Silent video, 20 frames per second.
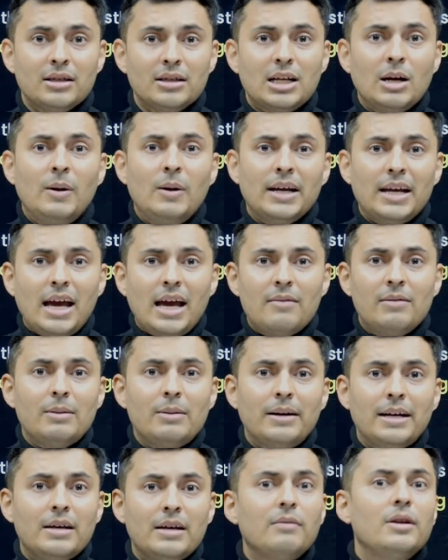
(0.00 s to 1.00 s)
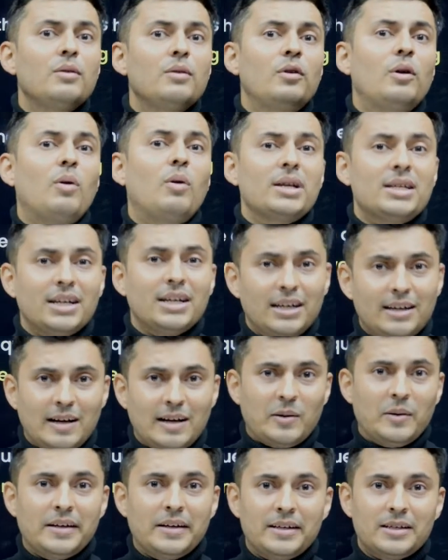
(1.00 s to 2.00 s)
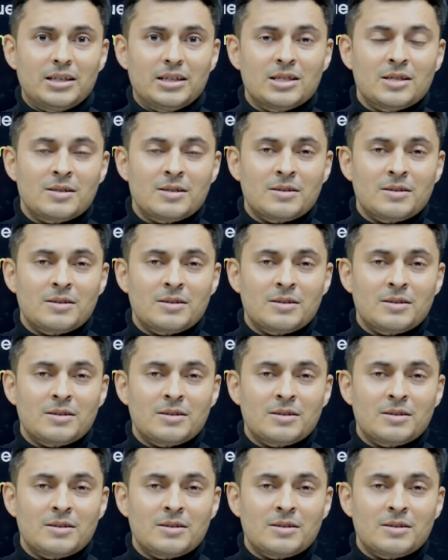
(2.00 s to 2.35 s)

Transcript: Come on, everybody, even if you're watching it record it.